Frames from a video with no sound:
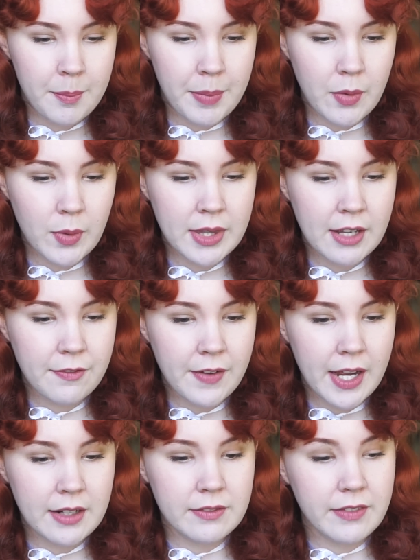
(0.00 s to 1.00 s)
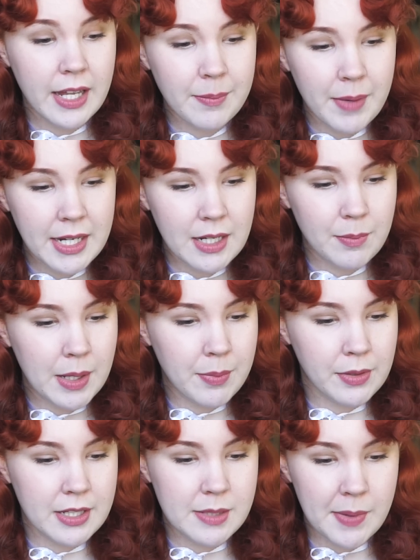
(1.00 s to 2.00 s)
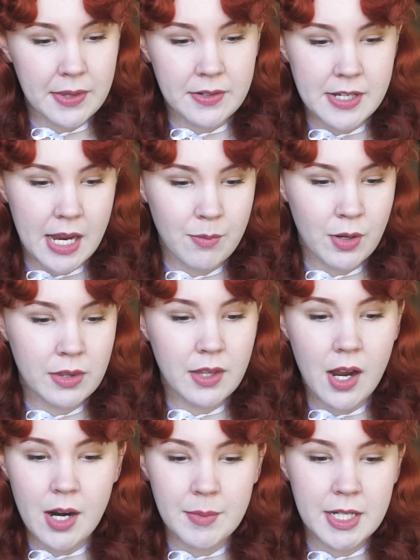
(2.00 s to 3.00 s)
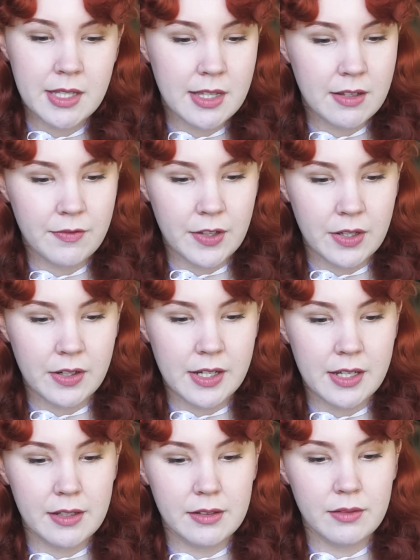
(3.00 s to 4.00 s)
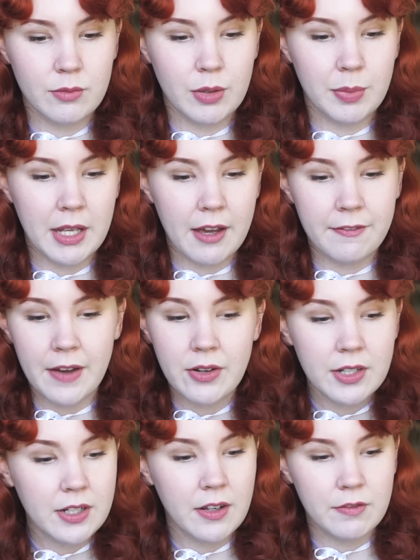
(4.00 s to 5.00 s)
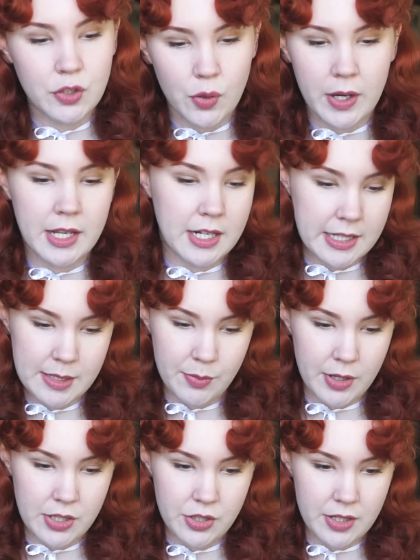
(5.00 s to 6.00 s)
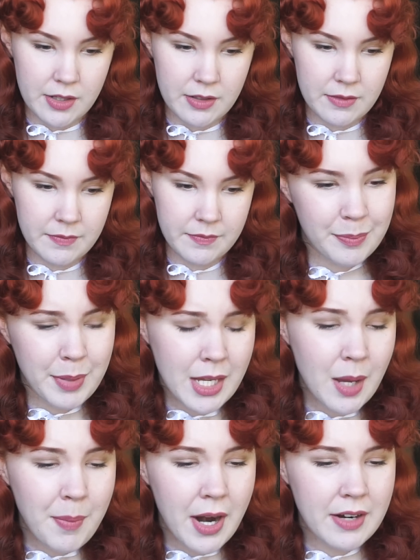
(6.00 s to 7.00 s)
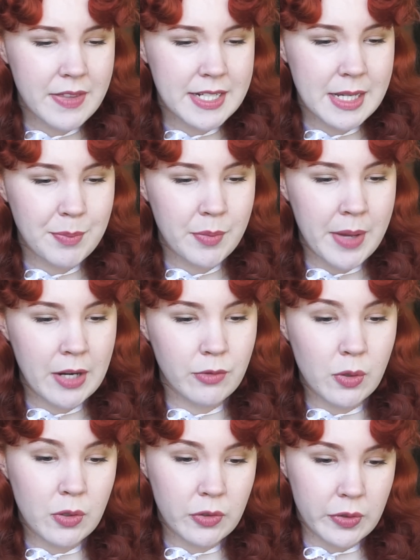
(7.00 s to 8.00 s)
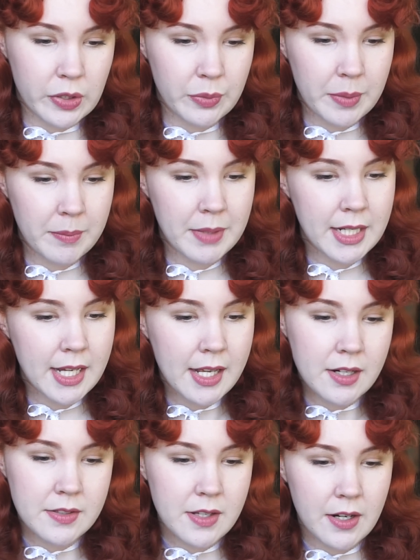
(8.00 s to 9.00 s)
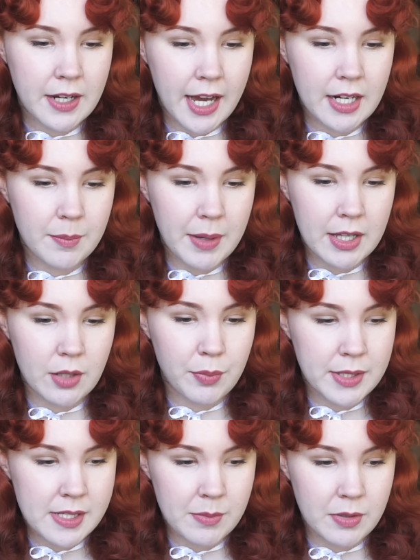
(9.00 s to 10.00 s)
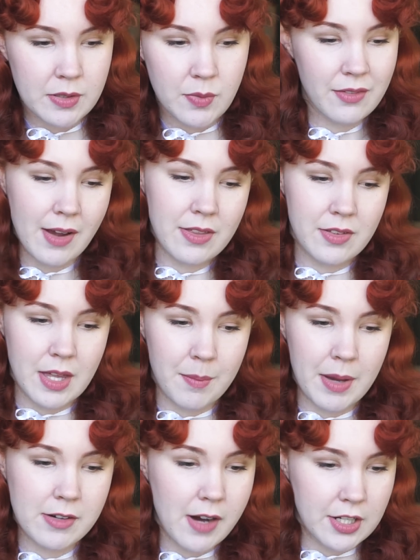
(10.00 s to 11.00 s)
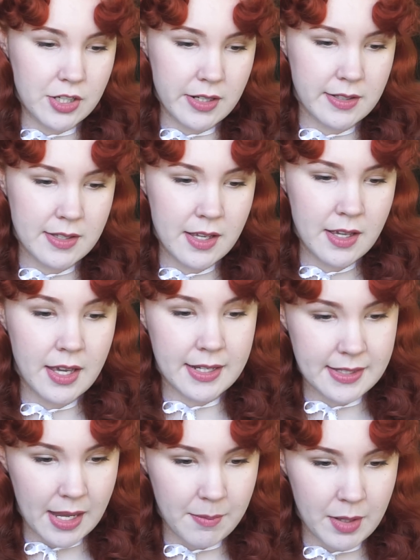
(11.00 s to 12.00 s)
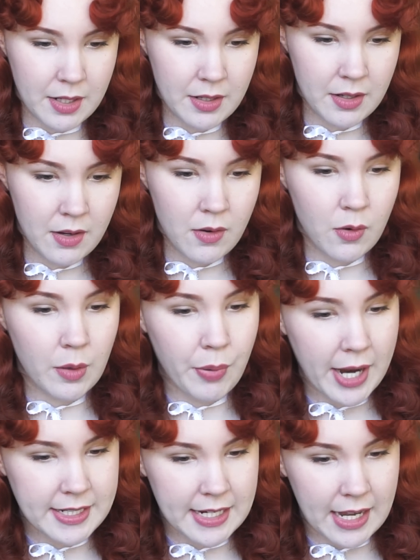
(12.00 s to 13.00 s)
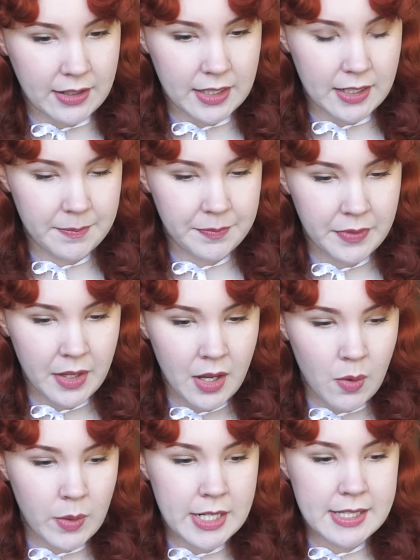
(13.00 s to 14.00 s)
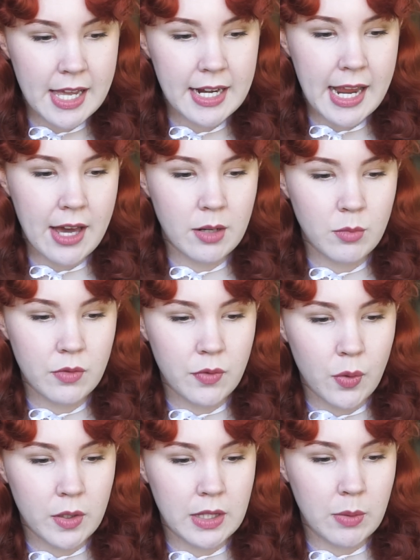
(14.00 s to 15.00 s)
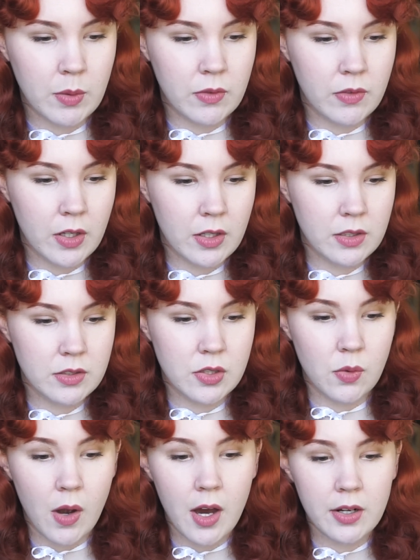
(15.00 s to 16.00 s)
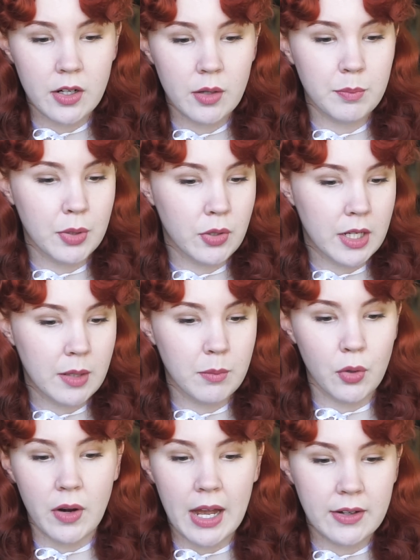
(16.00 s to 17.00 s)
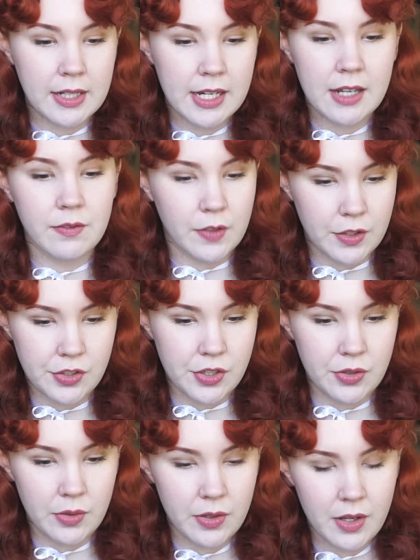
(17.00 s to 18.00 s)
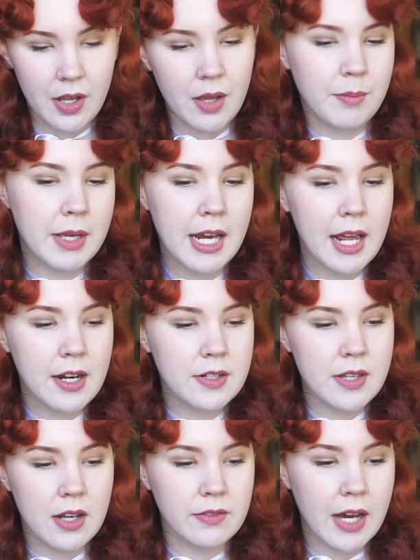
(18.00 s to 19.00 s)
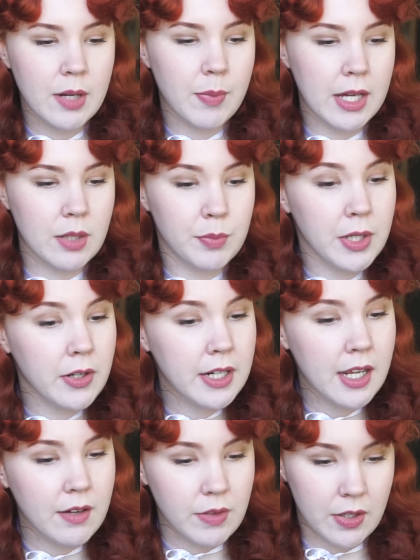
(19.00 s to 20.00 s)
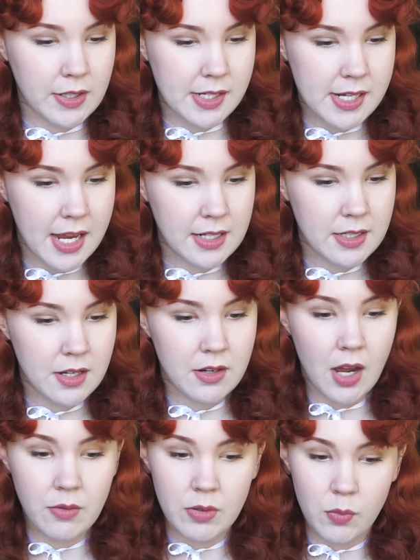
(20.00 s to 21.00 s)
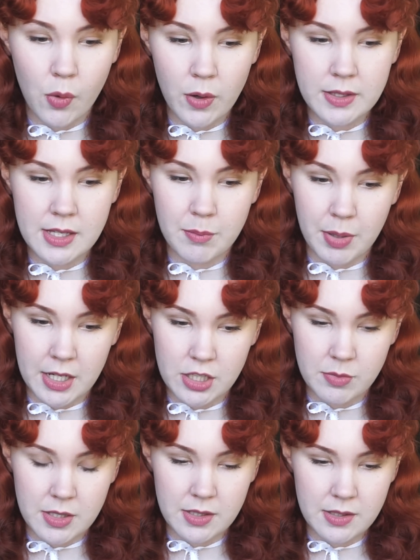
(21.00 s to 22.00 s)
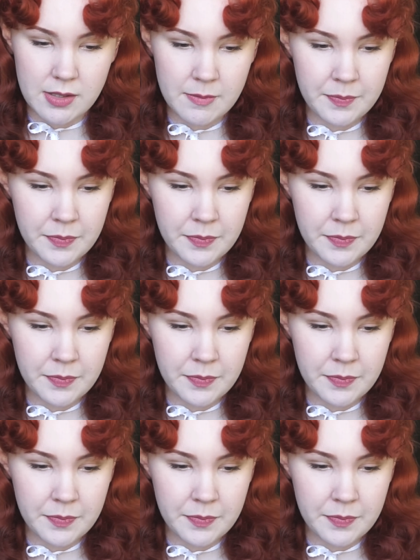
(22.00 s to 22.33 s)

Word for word: But when they find like minded people to spend their time with, the harmony they feel will be a fountain of joy and inspiration. Being a part of the diplomat role group, mediators are guided by their principles rather than by logics, excitement, or practicality. When deciding how to move forward, they will look to honor, beauty, morality, and virtue. Mediators are wed by the purity of their intent, not rewards and punishments.